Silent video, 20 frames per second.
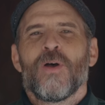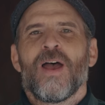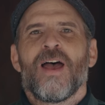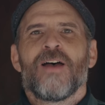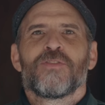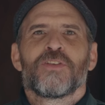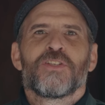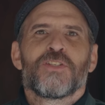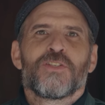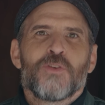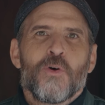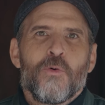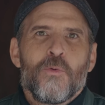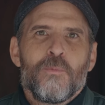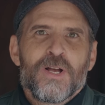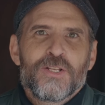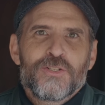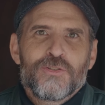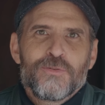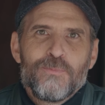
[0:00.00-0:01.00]
I have so
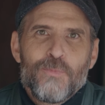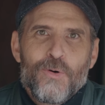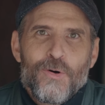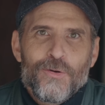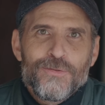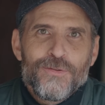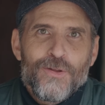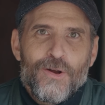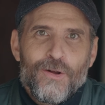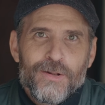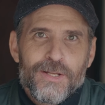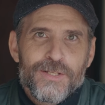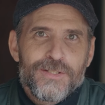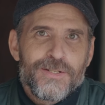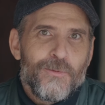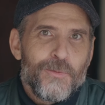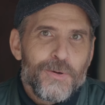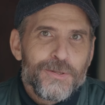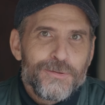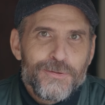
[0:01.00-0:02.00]
much more knowledge I
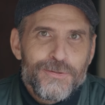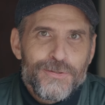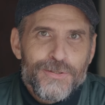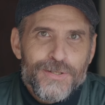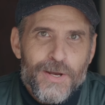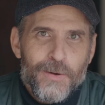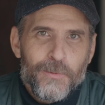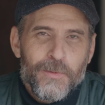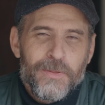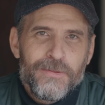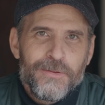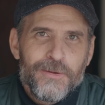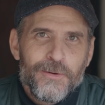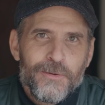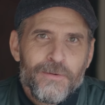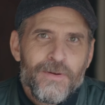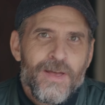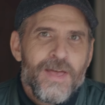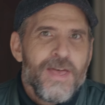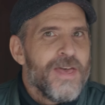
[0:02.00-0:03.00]
want to share with
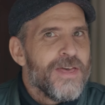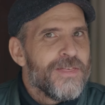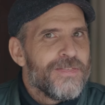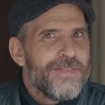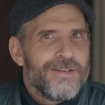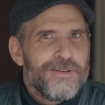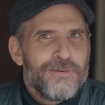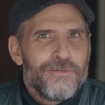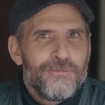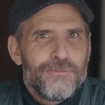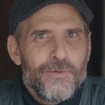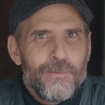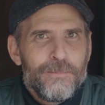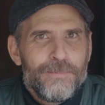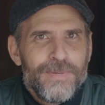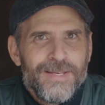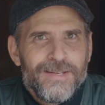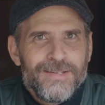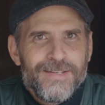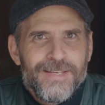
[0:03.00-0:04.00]
you. Thank you for
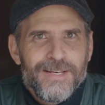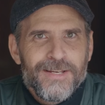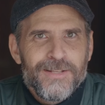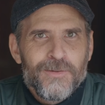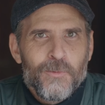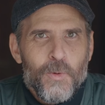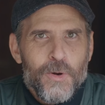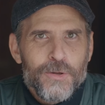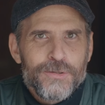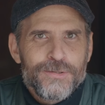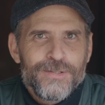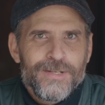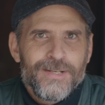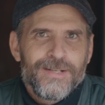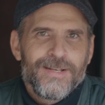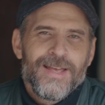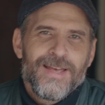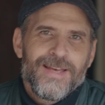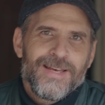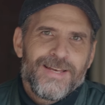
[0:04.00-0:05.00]
being here and watching,
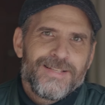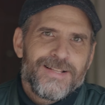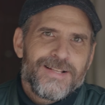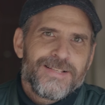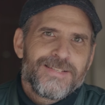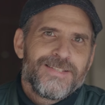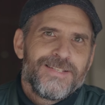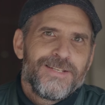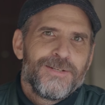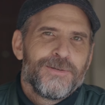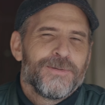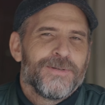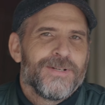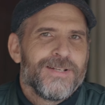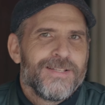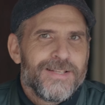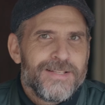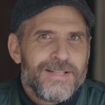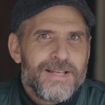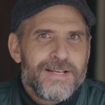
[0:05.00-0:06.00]
and I'll see you
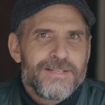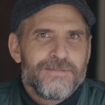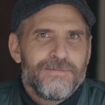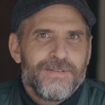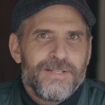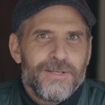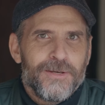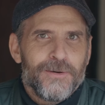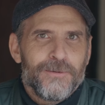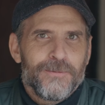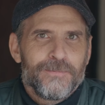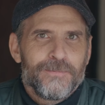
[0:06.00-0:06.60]
in the next video.